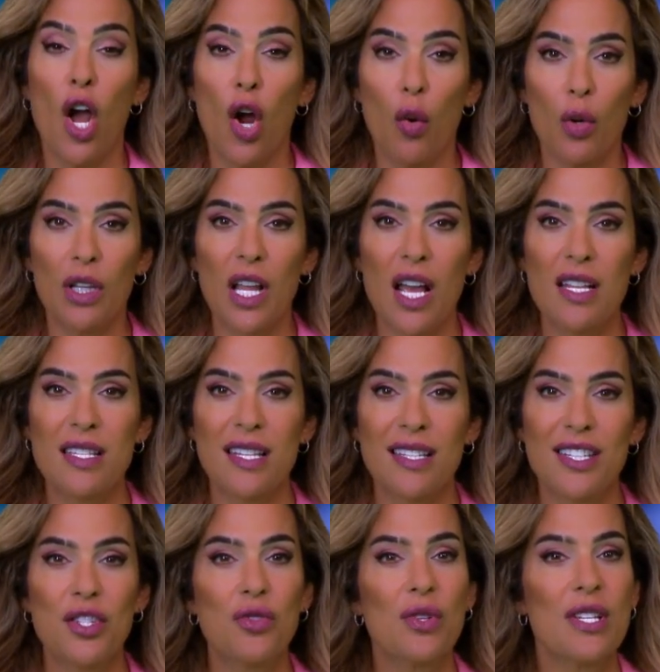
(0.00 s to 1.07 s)
Reliance
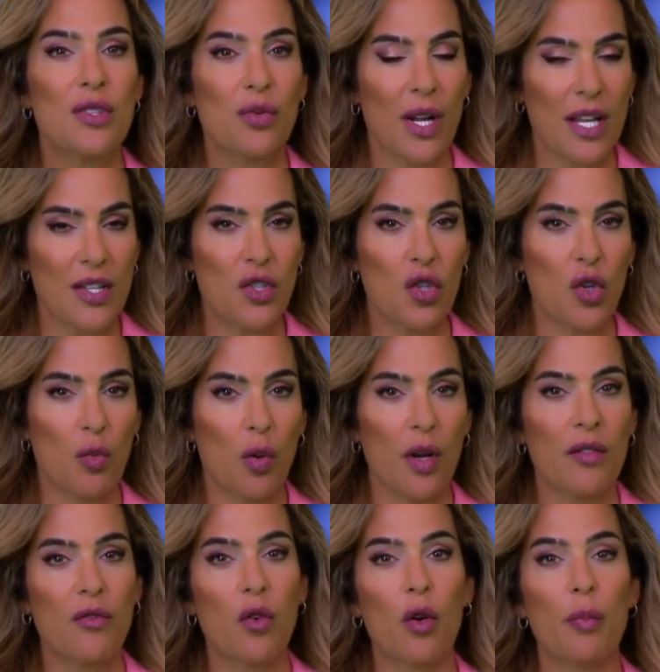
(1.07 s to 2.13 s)
Industries raised
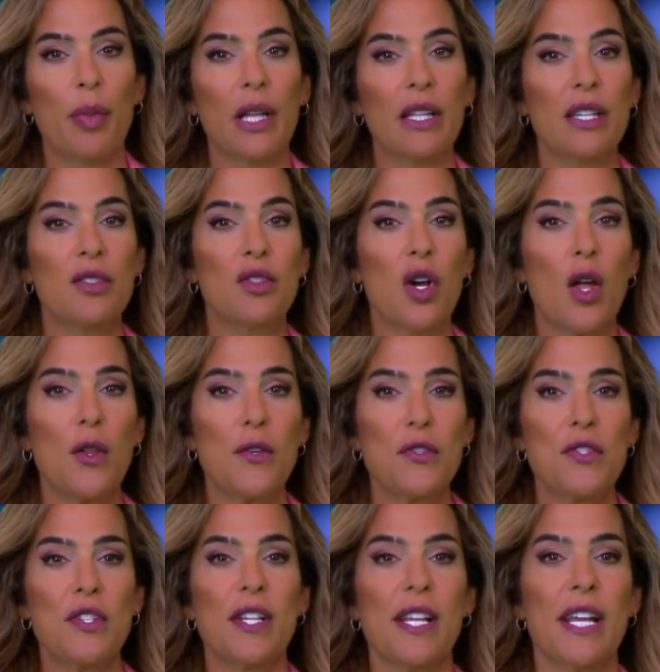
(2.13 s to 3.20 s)
$2.4 billion
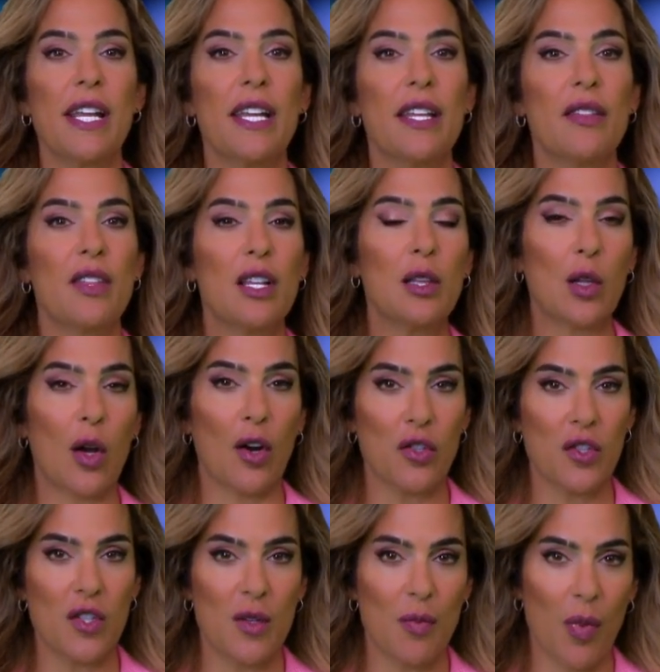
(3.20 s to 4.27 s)
today in the
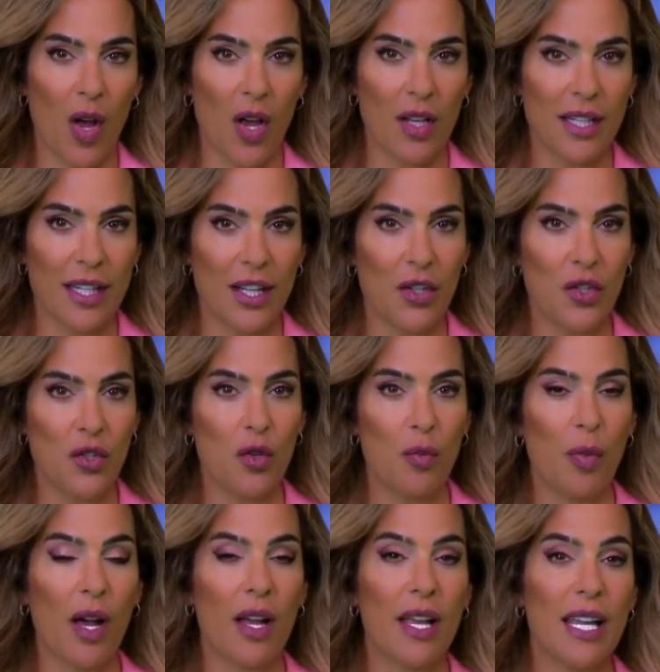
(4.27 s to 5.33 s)
largest bond issue
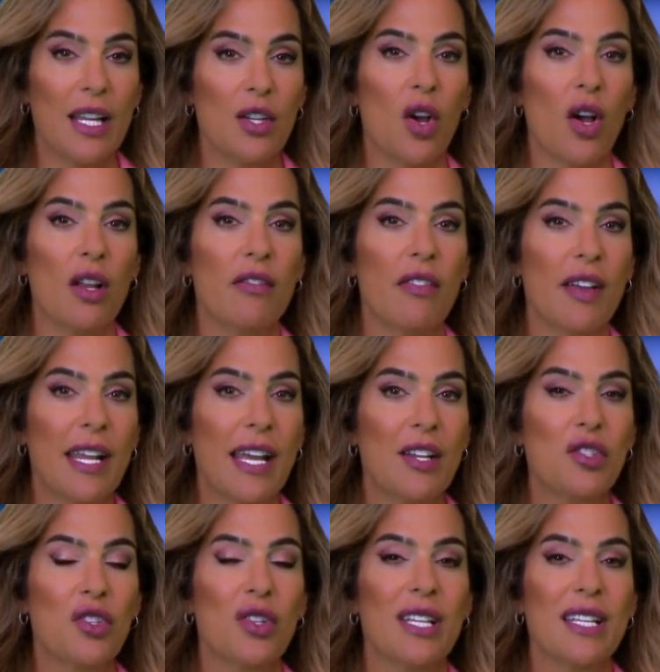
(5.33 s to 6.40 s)
by a
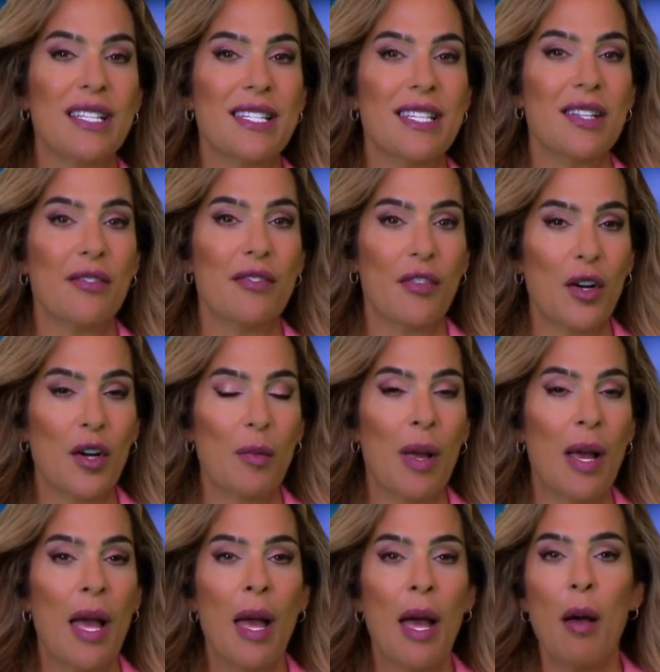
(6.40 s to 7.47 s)
non-financial Indian firm
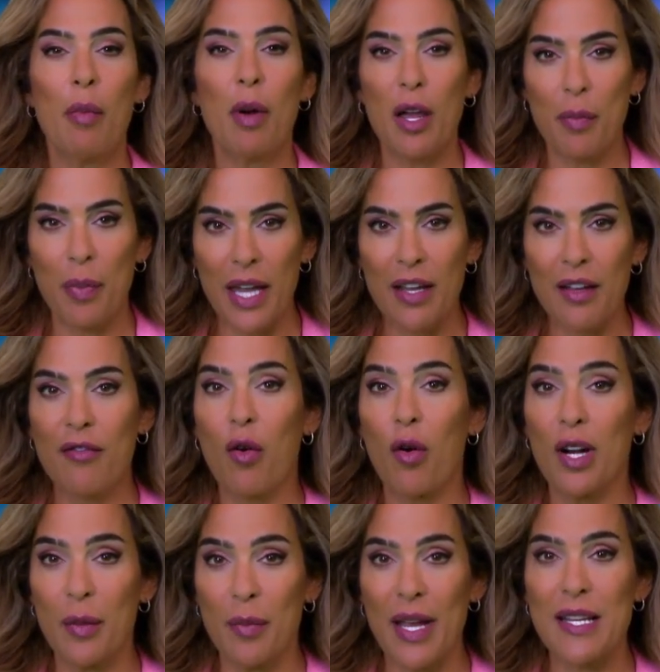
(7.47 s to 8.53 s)
by paying
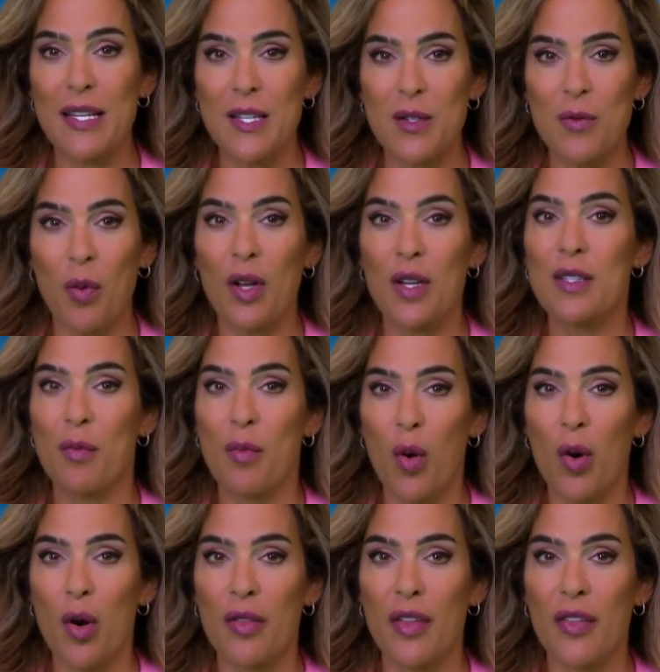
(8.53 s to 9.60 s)
40 basis points
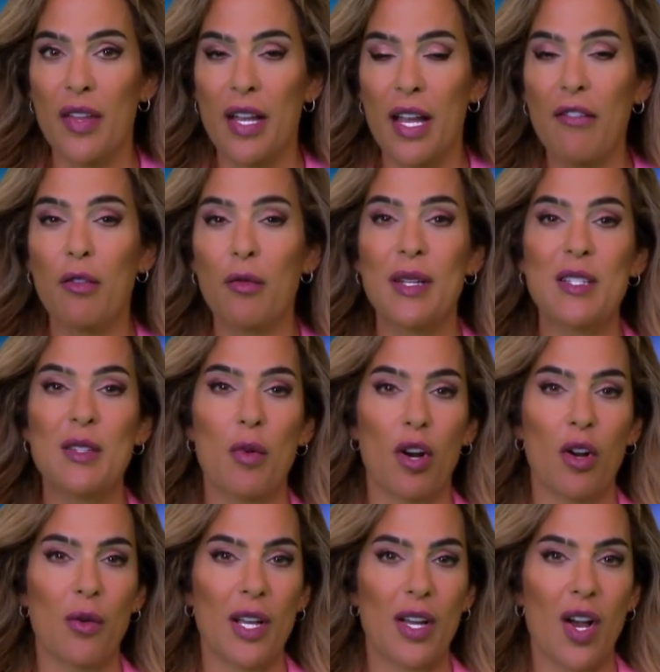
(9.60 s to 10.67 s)
more than the government's
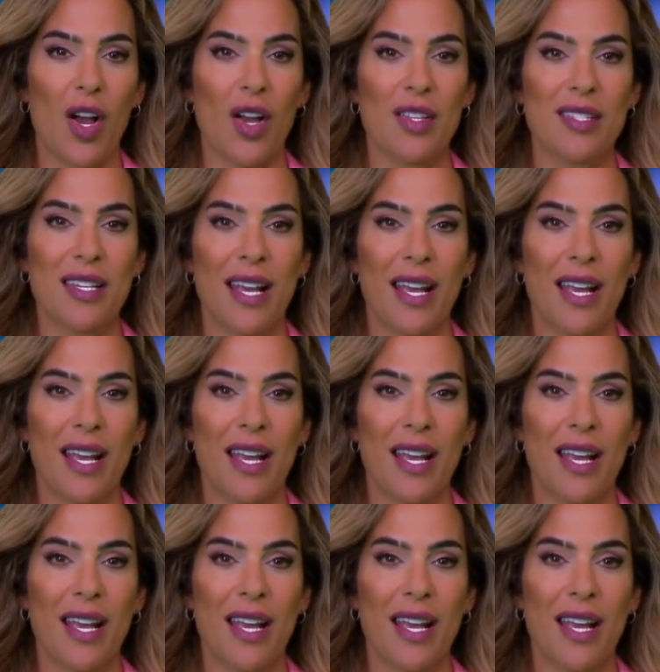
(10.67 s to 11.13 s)
borrowing cost.